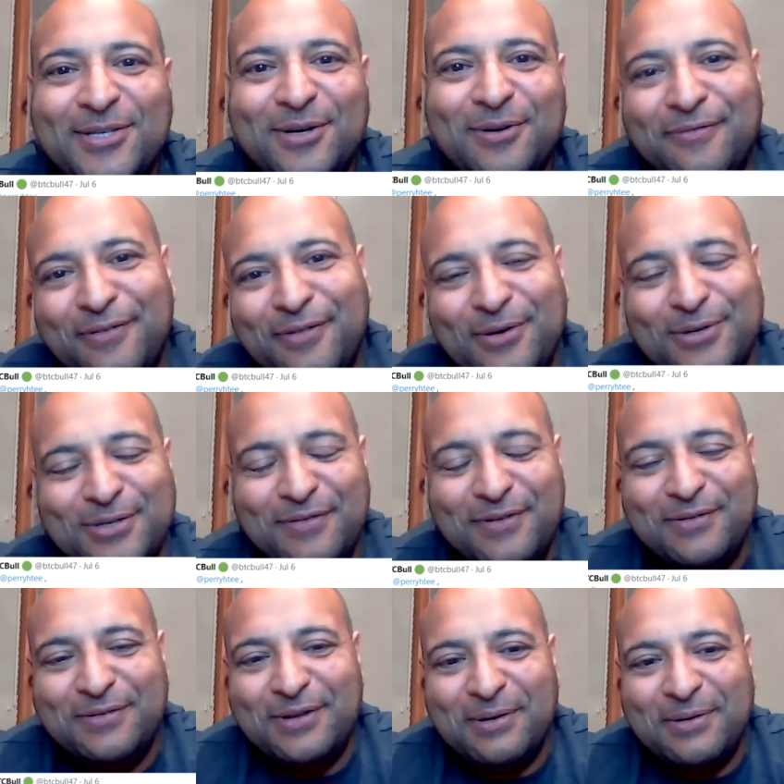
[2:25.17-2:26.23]
So for those of
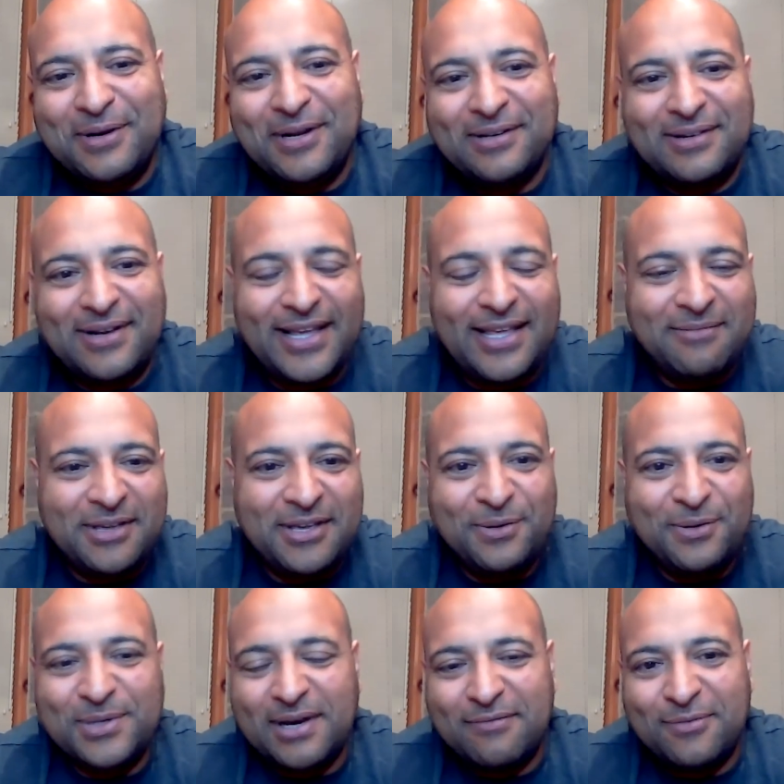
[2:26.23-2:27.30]
you who don't know, I am a
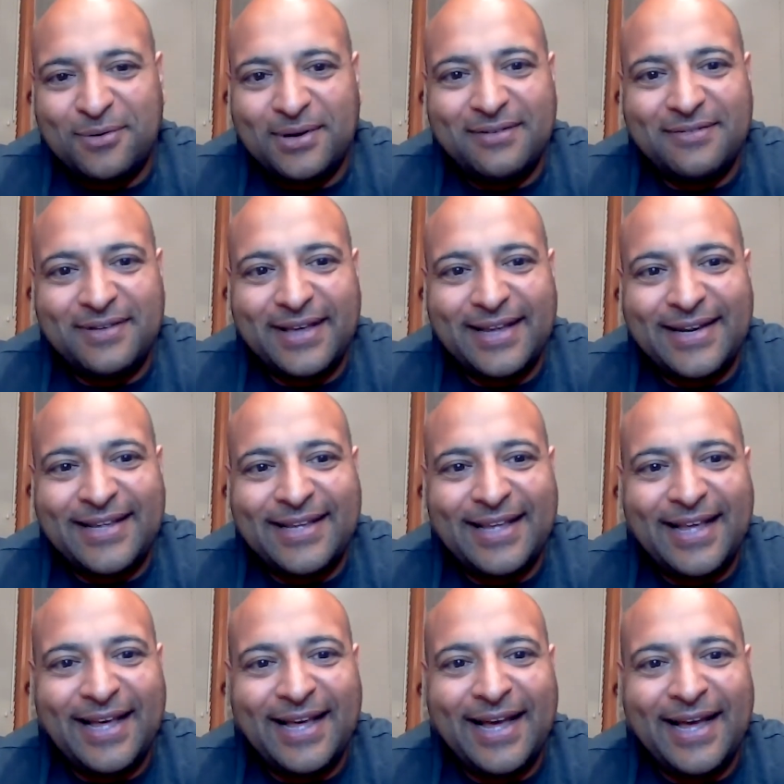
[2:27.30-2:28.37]
huge F1
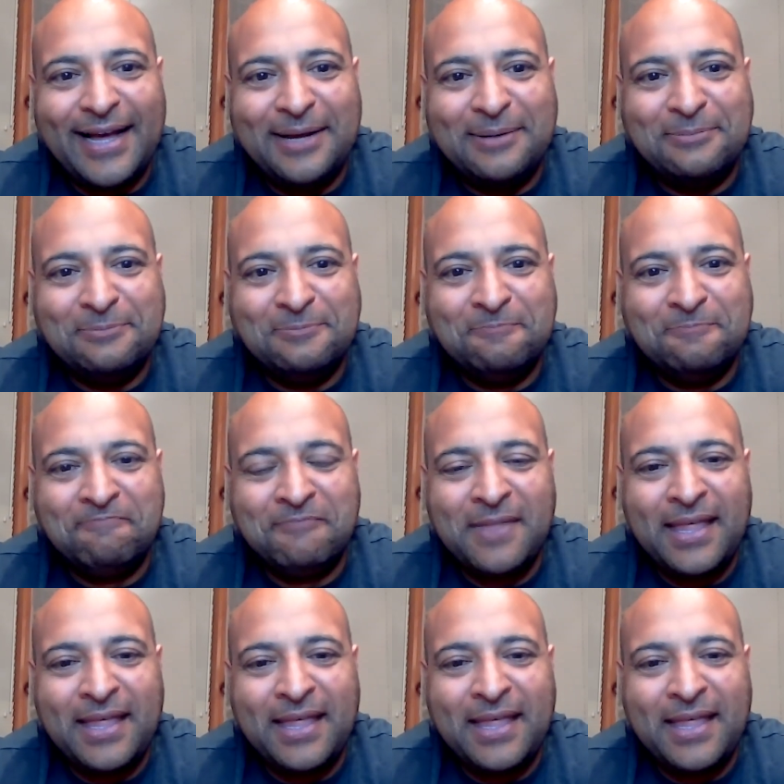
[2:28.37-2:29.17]
fan.